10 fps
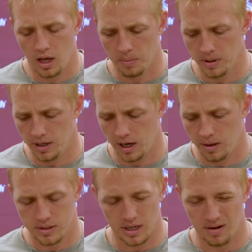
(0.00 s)
I mean,
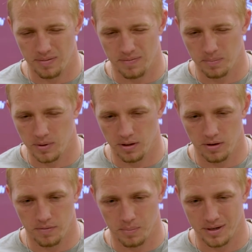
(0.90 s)
I was kind of
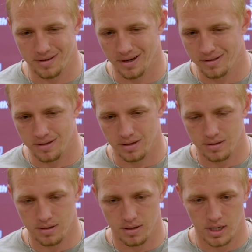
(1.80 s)
familiar from a
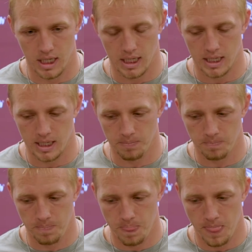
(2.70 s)
distance.
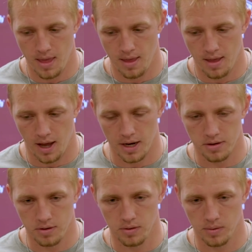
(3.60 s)
I
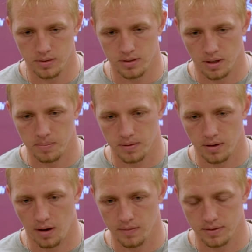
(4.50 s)
knew there was
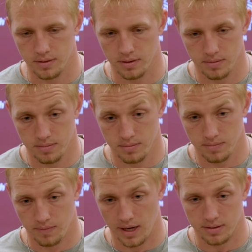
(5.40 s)
something obviously
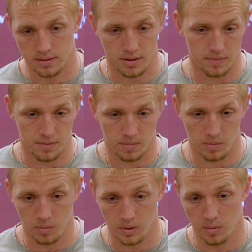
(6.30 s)
vastly different
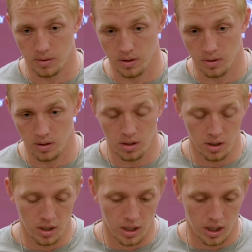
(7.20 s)
than what we were doing.
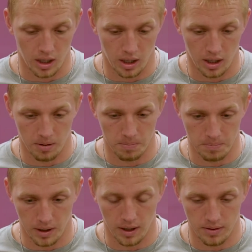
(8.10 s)

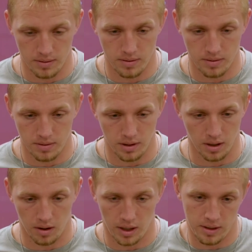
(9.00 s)
But, you
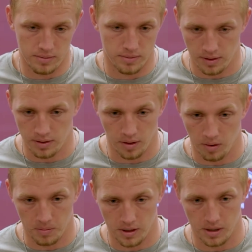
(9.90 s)
know, I didn't
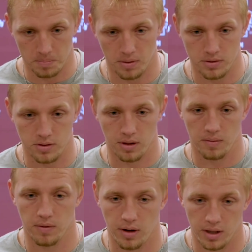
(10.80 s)
know him on any personal
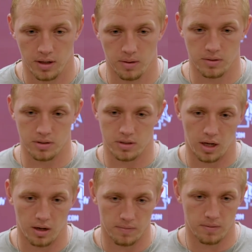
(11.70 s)
level or anything. It was just
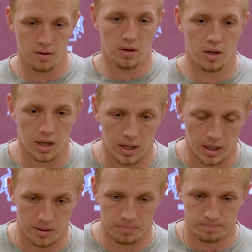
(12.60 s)
kind
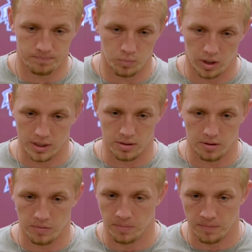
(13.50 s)
of what I
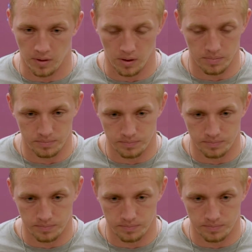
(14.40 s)
saw from afar.